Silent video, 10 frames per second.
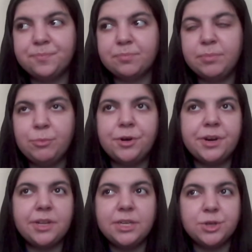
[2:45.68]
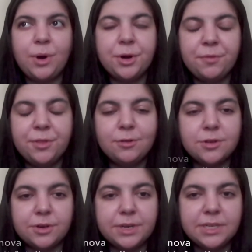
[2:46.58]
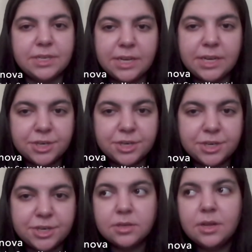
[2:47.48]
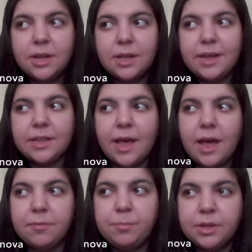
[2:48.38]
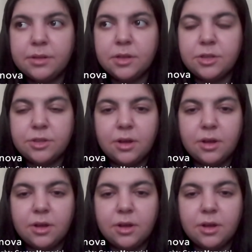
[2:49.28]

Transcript: Memorial is one of those organizations that have been